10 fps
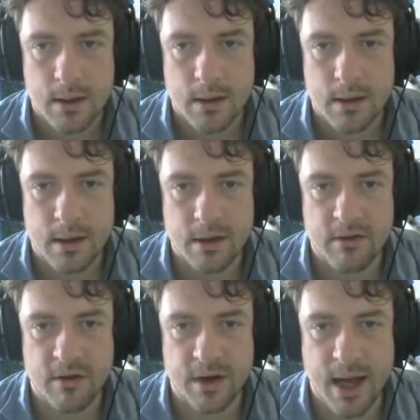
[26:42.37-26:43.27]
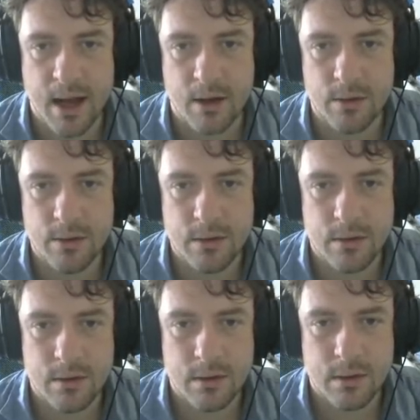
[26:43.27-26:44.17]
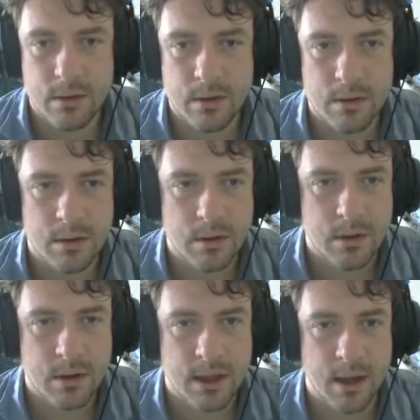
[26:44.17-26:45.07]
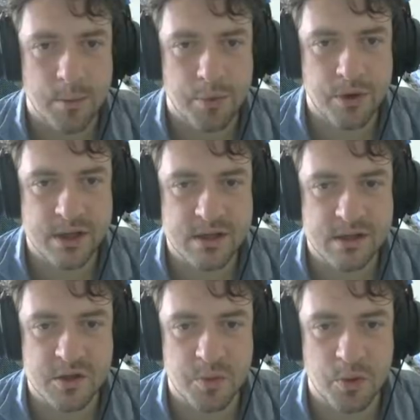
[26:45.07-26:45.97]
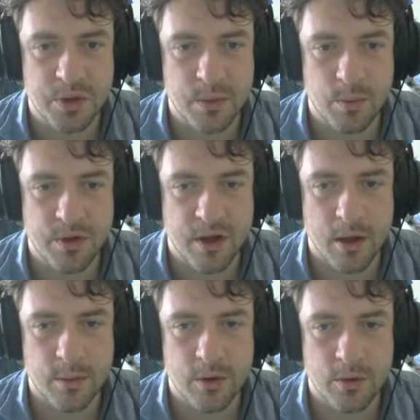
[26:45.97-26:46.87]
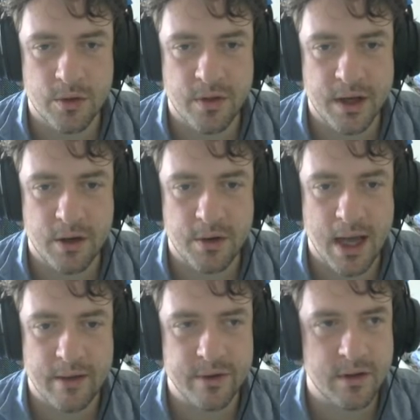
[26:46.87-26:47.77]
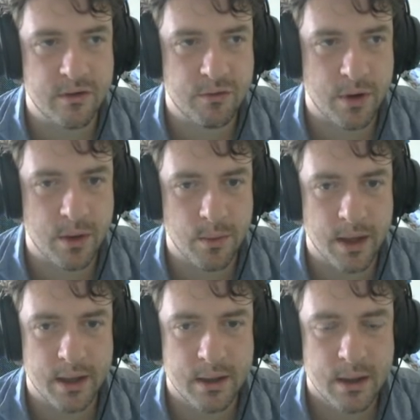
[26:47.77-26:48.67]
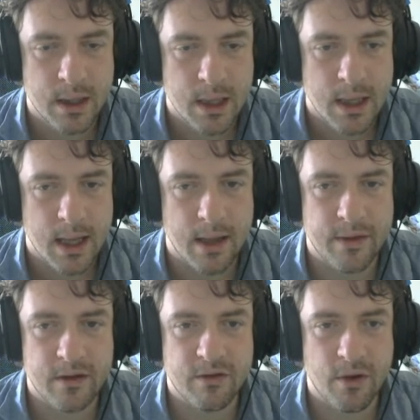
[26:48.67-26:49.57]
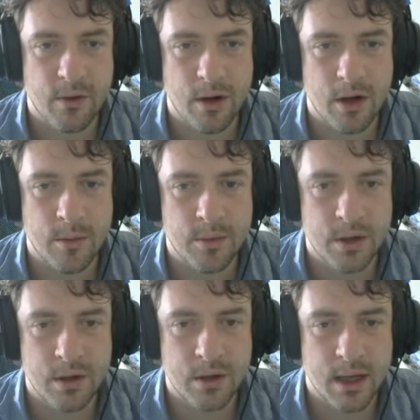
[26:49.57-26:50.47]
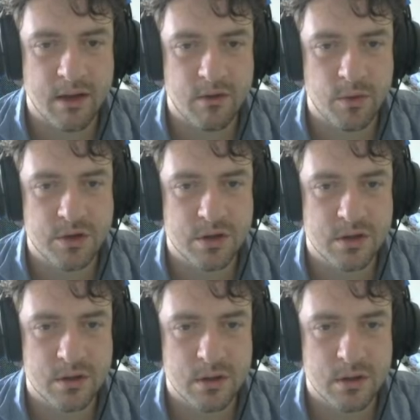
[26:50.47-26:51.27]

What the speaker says: Okay, so now, yeah, priests spawn in with armor, although they don't have it straight away. And then so armor, I guess we should